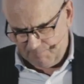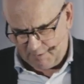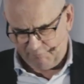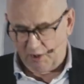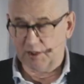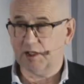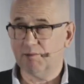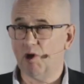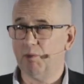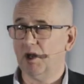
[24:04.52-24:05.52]
and finally you
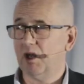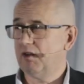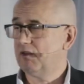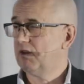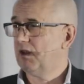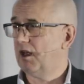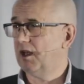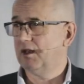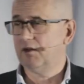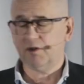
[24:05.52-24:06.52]
mobilize,
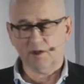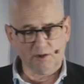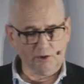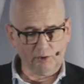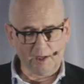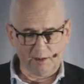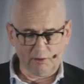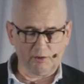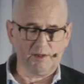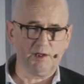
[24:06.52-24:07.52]
and you do that in a
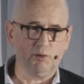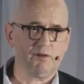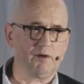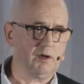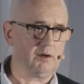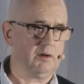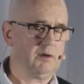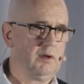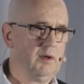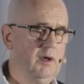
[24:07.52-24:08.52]
continuous cycle,
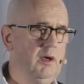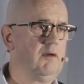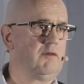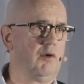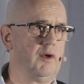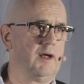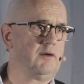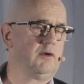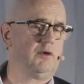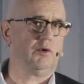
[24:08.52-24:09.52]
so that
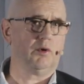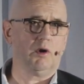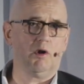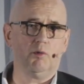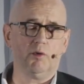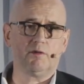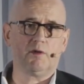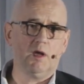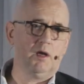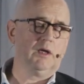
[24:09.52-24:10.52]
you are always
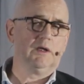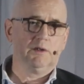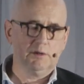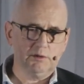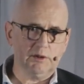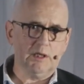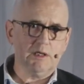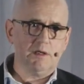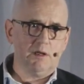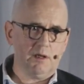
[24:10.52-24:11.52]

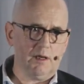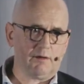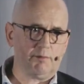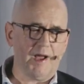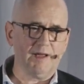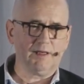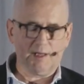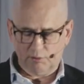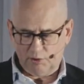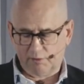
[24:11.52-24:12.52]
expanding
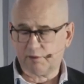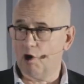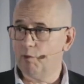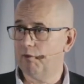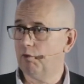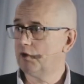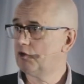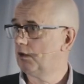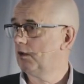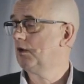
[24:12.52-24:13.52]
out your scope of what
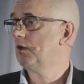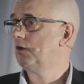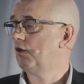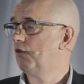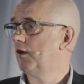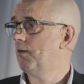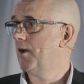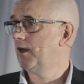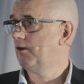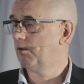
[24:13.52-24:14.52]
you're trying to
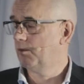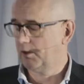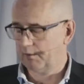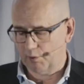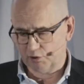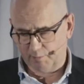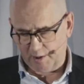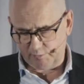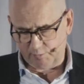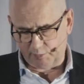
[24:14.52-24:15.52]
manage from an exposure
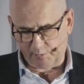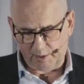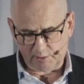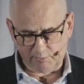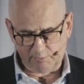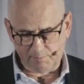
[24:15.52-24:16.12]
management perspective.